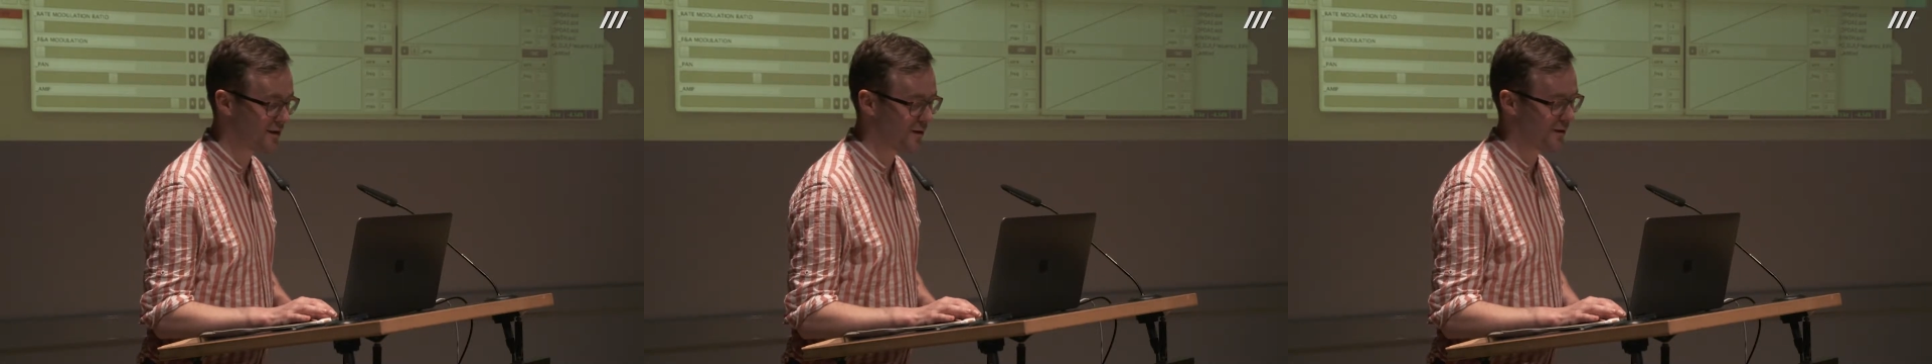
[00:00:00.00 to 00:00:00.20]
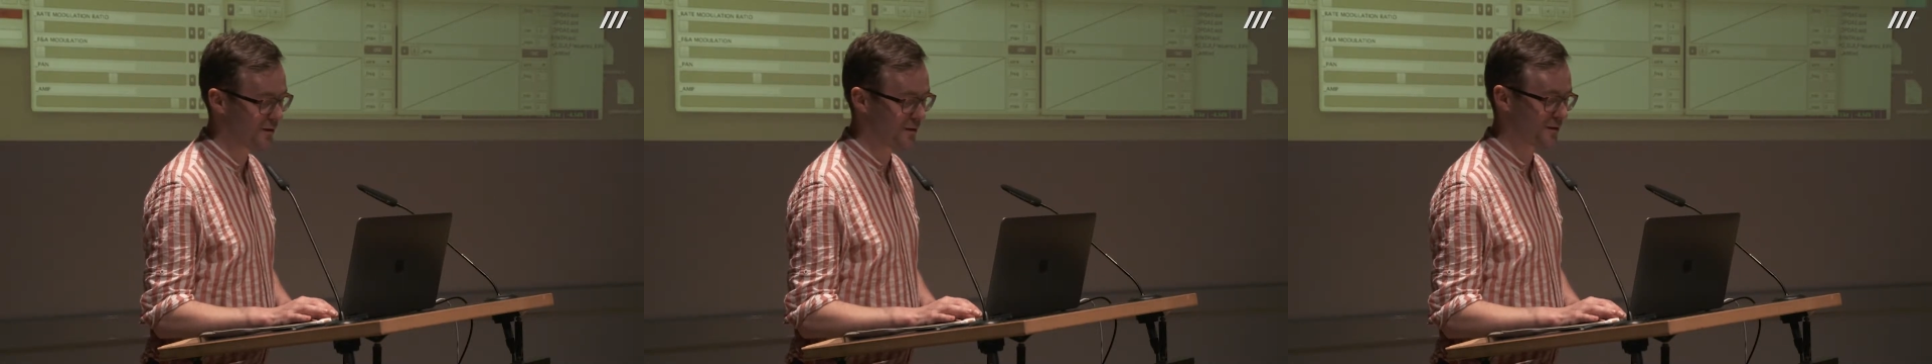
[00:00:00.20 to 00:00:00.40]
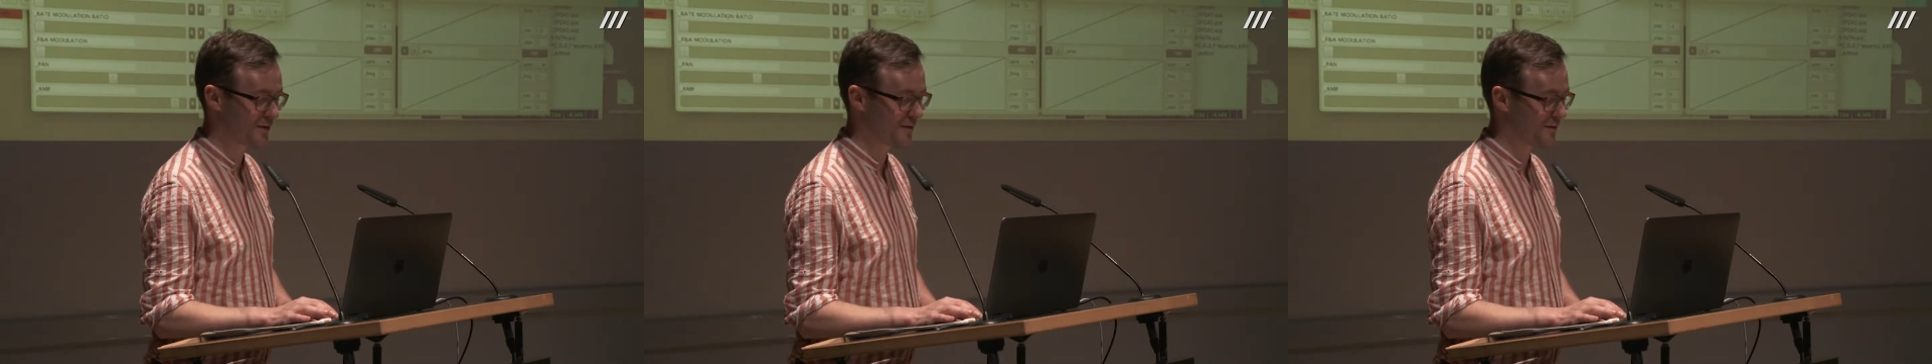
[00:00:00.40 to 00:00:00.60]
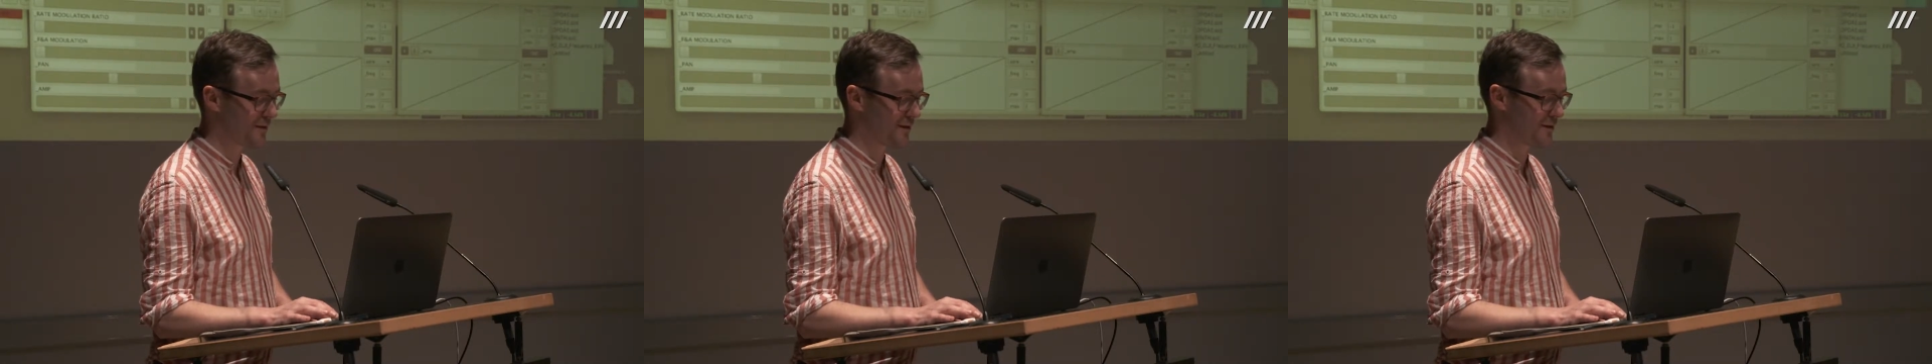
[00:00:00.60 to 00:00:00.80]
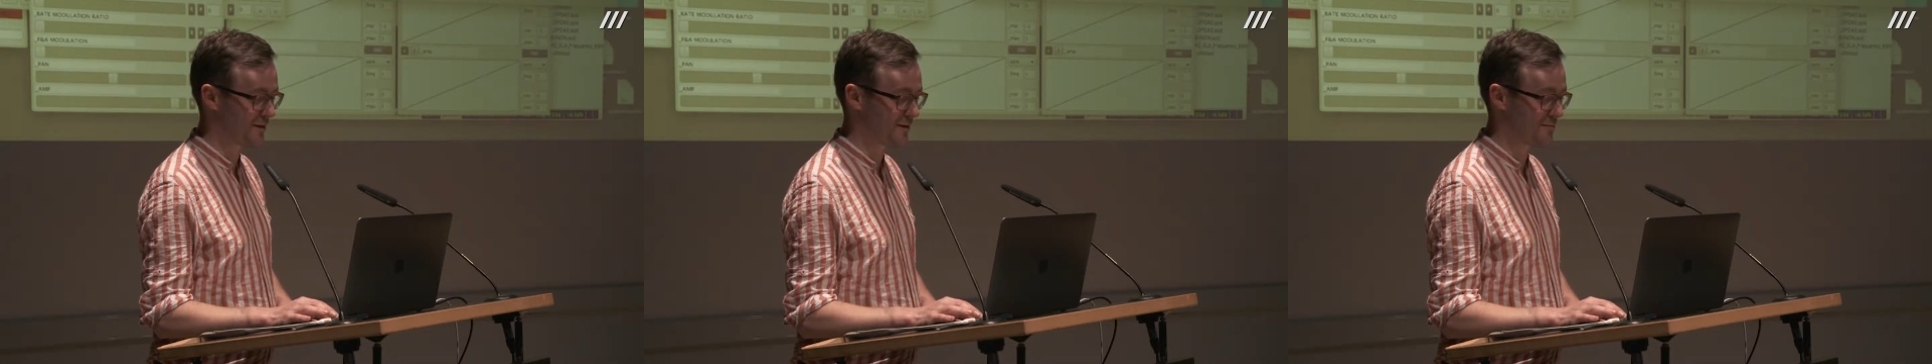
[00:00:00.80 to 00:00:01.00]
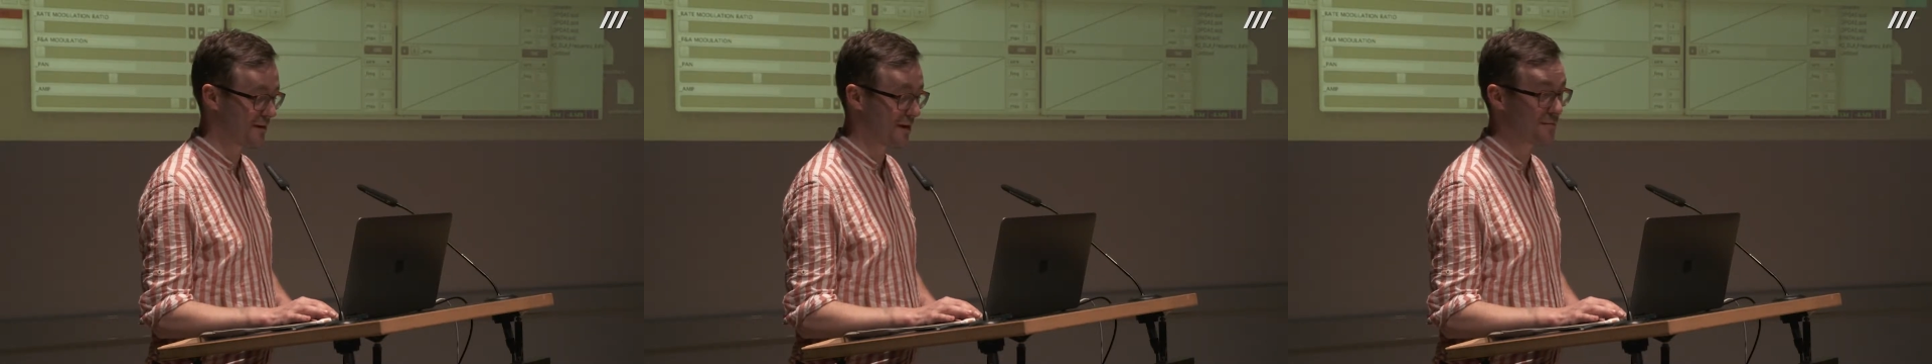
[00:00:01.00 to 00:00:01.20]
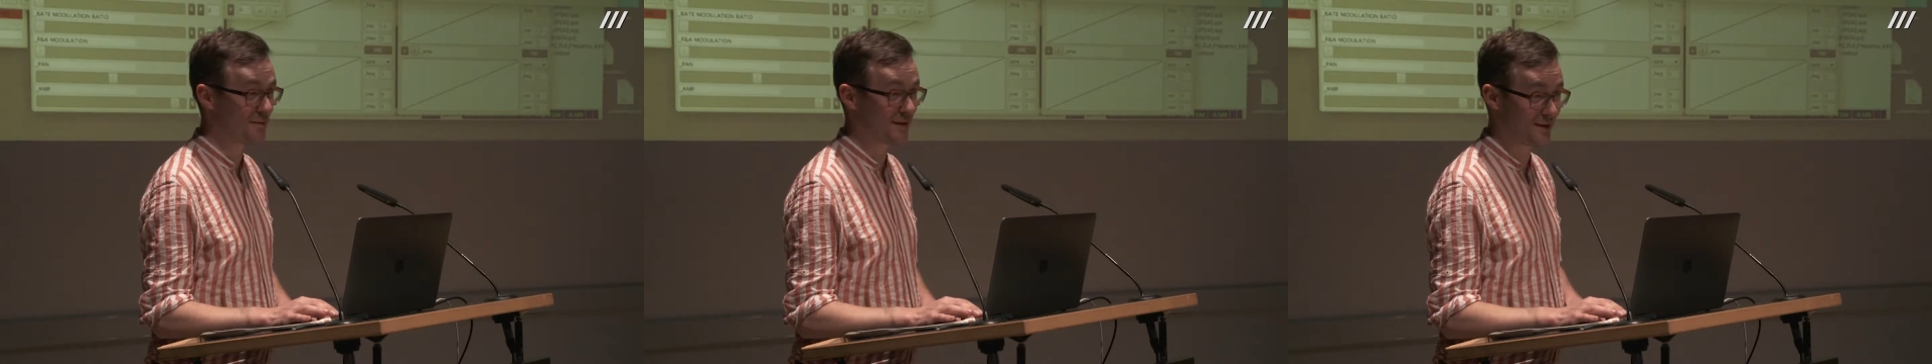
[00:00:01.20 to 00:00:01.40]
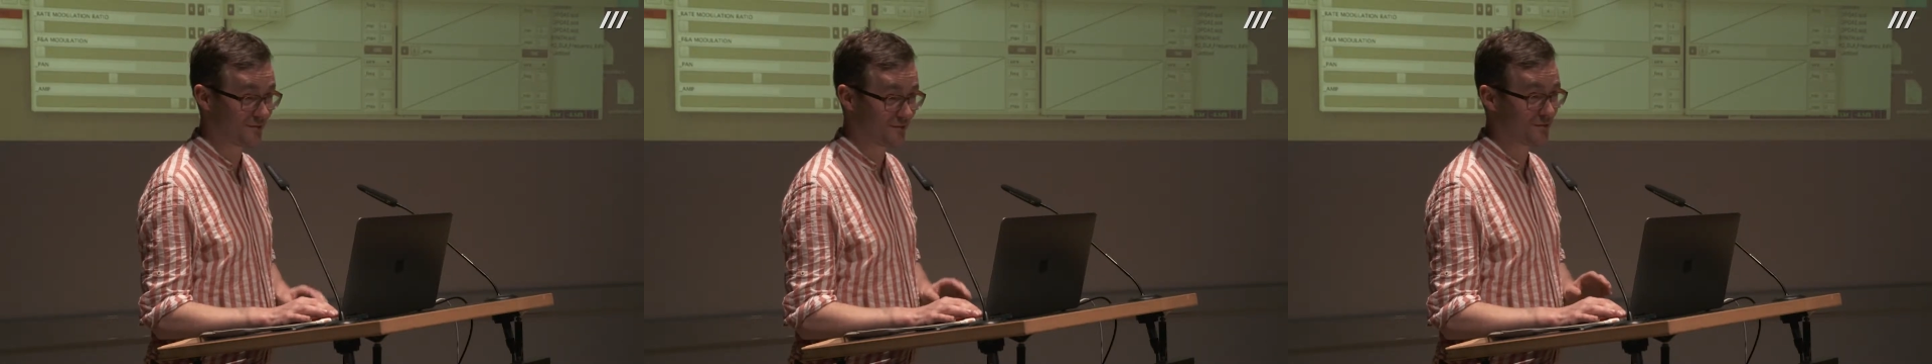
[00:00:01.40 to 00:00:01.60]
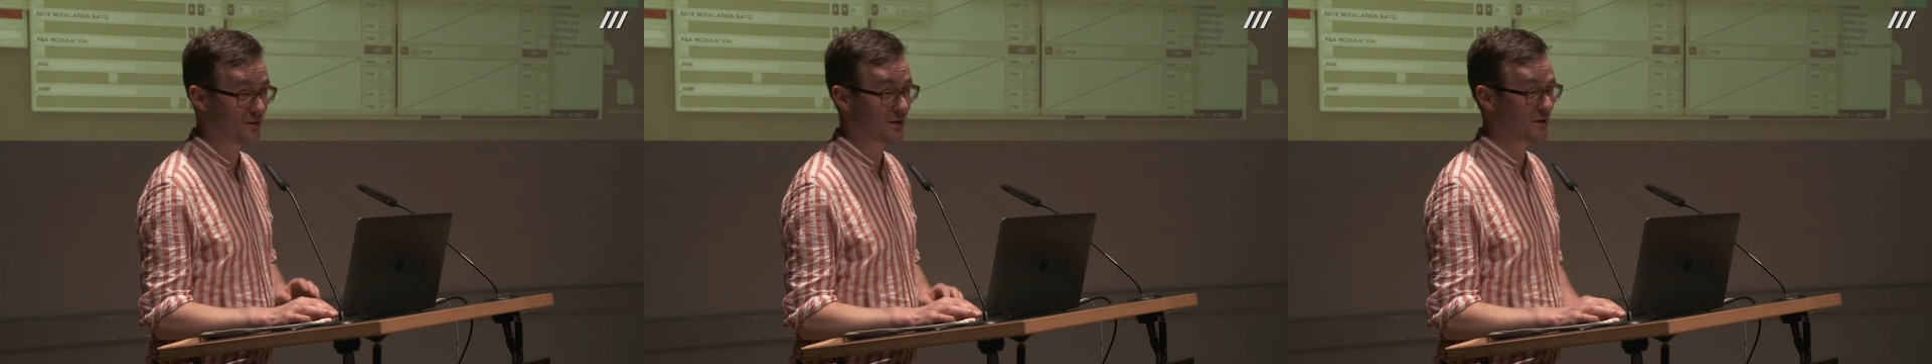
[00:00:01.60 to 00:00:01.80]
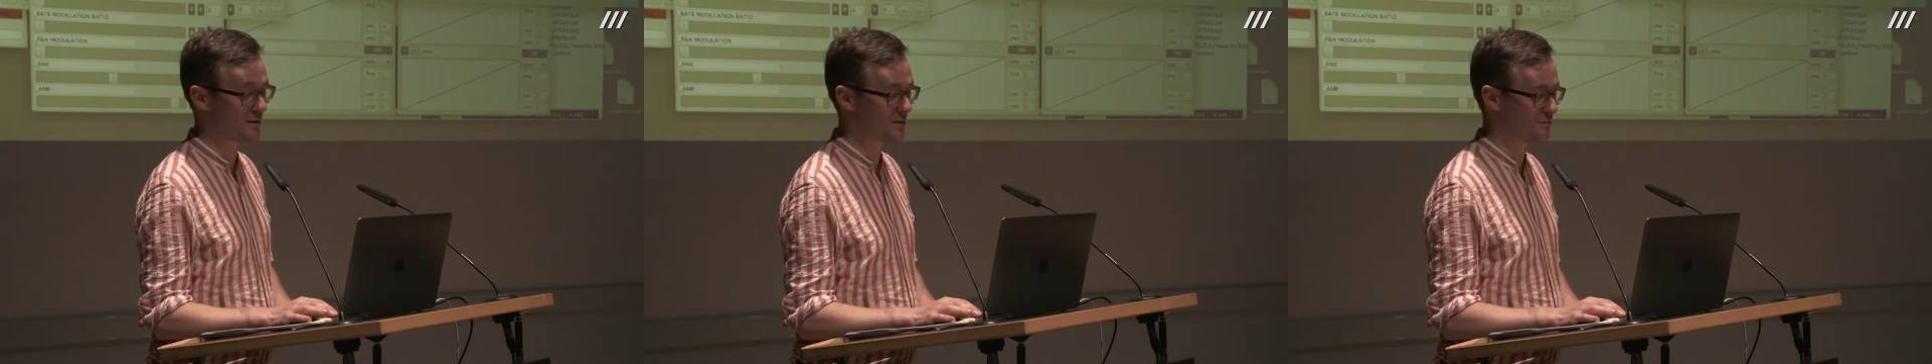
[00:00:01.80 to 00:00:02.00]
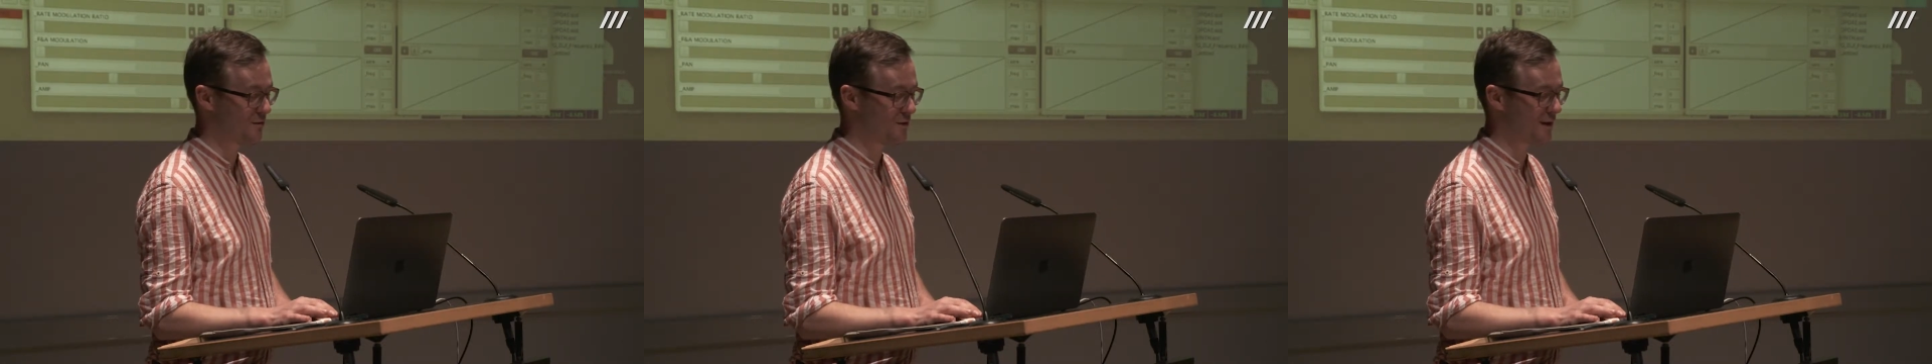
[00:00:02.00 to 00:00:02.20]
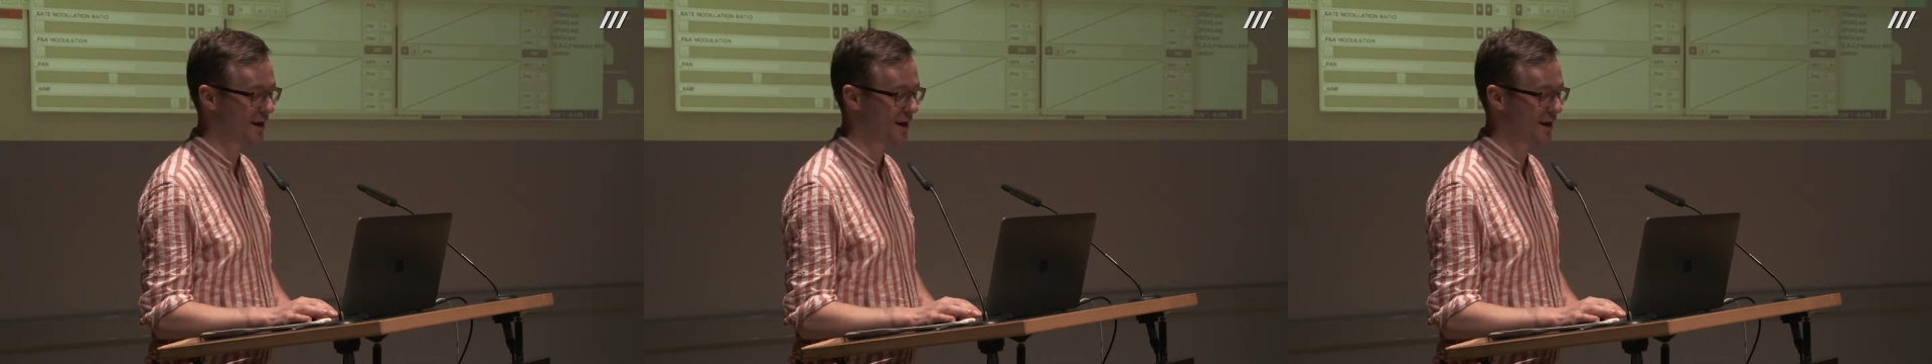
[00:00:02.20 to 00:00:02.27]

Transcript: or maybe, which is more